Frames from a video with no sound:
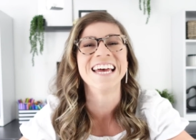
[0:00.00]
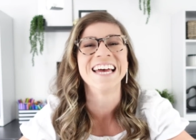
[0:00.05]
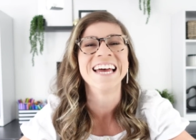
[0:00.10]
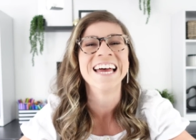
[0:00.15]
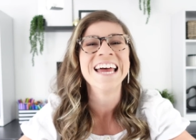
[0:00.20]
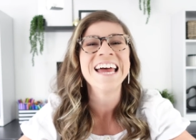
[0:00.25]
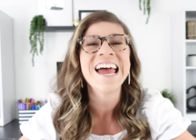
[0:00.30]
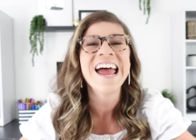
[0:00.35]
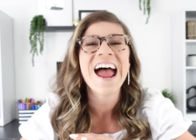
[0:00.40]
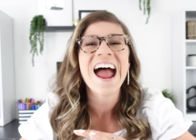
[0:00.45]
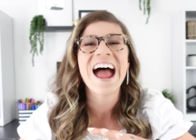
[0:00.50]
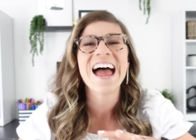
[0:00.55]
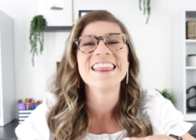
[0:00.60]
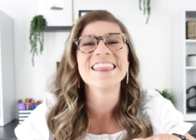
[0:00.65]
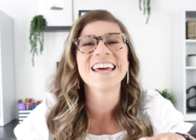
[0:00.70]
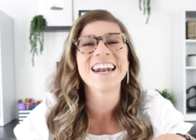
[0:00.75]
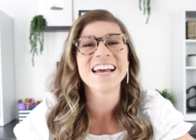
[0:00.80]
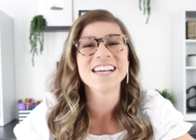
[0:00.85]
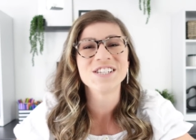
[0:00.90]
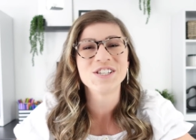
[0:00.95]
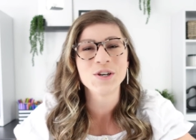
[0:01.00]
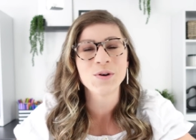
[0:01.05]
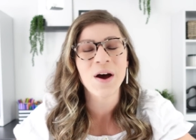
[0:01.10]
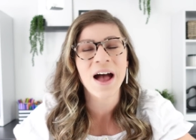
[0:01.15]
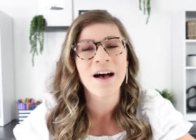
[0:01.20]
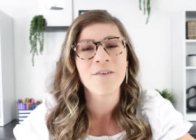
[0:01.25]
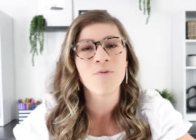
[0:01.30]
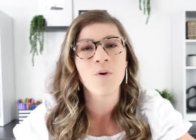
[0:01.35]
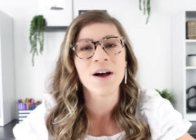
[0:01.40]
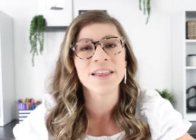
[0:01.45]
And then I do
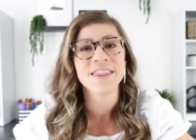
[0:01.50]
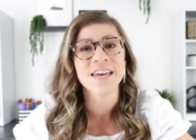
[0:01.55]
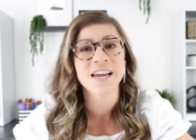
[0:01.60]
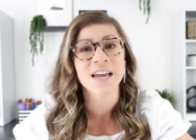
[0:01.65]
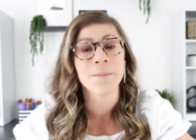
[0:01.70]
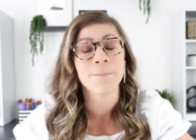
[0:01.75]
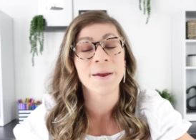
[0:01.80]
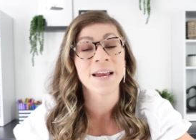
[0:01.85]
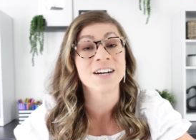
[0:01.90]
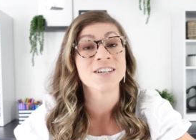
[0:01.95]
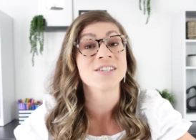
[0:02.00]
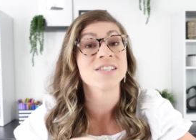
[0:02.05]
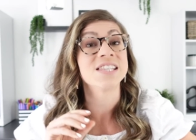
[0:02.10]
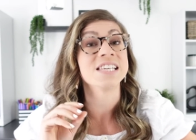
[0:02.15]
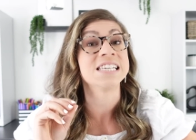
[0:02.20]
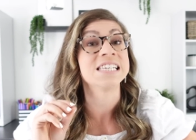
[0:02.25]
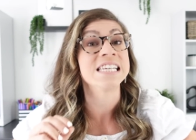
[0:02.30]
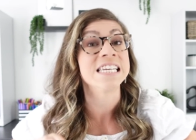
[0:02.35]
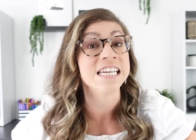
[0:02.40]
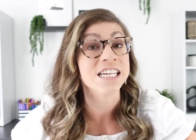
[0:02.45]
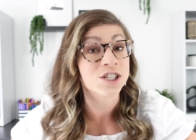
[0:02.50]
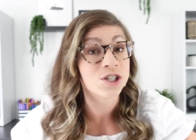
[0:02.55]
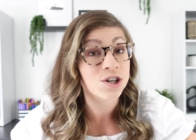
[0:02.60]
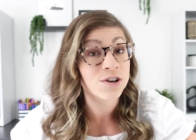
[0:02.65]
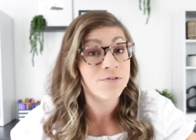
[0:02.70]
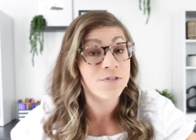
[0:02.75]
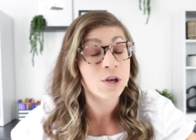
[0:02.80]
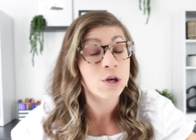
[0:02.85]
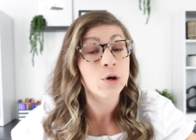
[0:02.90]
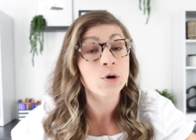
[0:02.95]
have one that compares the
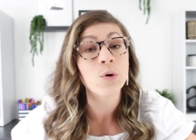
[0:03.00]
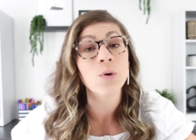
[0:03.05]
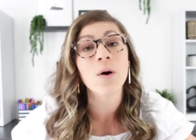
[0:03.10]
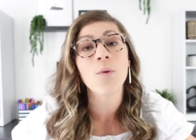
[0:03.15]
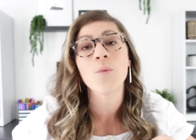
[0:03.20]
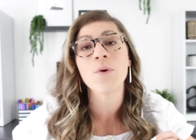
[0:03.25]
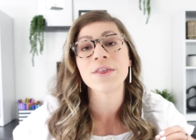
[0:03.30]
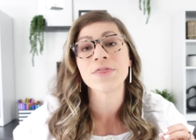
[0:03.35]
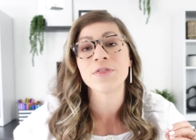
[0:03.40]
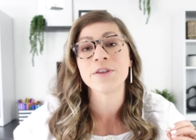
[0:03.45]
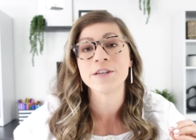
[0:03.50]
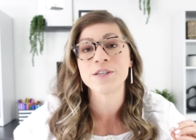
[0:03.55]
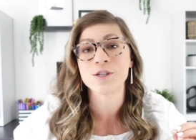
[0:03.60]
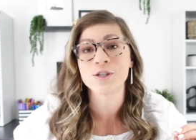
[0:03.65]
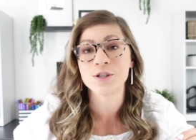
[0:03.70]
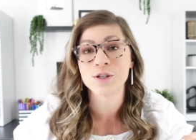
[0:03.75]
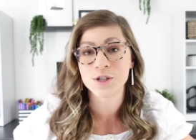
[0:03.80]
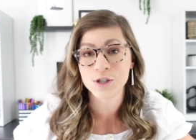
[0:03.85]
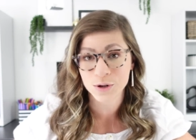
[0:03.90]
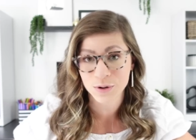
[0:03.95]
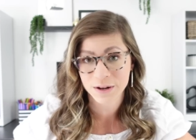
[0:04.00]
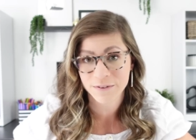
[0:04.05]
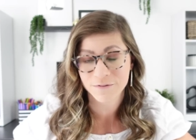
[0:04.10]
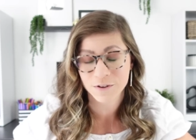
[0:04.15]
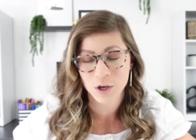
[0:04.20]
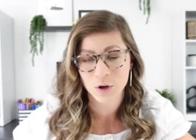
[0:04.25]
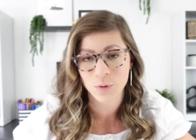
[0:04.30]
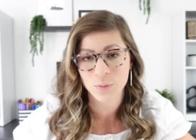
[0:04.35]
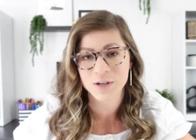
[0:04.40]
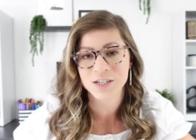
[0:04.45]
teacher view with the student
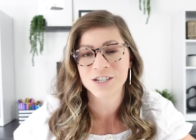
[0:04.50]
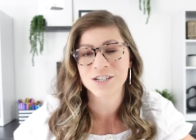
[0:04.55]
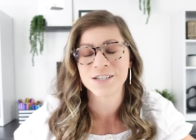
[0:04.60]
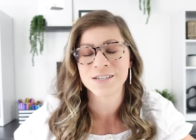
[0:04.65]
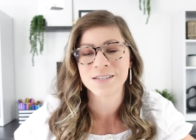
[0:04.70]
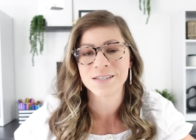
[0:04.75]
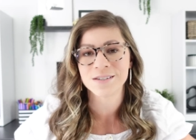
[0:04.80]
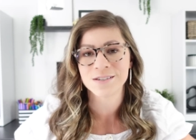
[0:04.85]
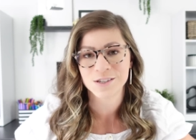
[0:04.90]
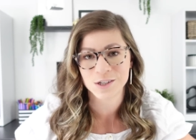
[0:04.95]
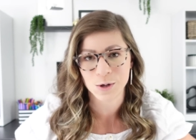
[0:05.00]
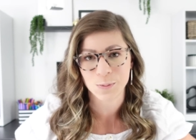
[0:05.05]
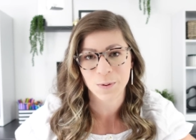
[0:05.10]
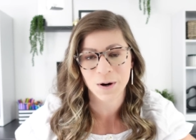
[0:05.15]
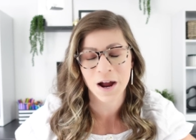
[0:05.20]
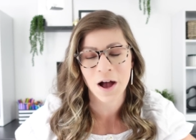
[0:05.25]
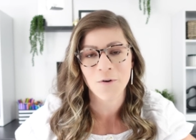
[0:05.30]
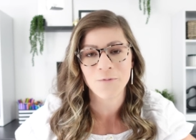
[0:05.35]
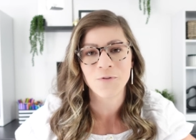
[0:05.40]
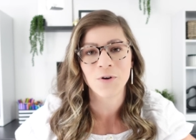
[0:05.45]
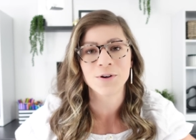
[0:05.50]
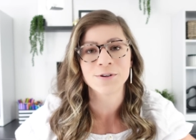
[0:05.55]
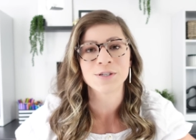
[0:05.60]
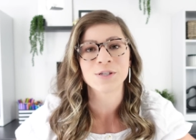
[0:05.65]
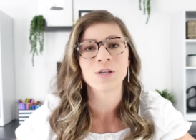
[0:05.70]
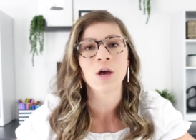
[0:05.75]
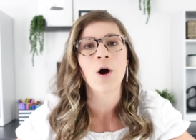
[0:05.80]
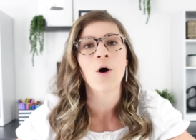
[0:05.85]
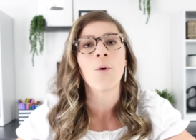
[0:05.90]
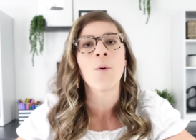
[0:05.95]
view, which is super helpful.
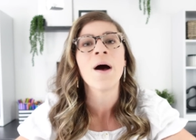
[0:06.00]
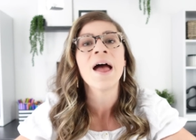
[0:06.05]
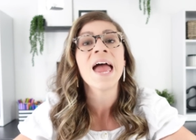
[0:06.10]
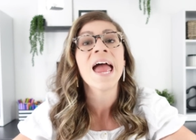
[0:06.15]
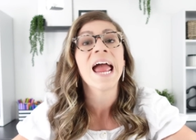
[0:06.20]
So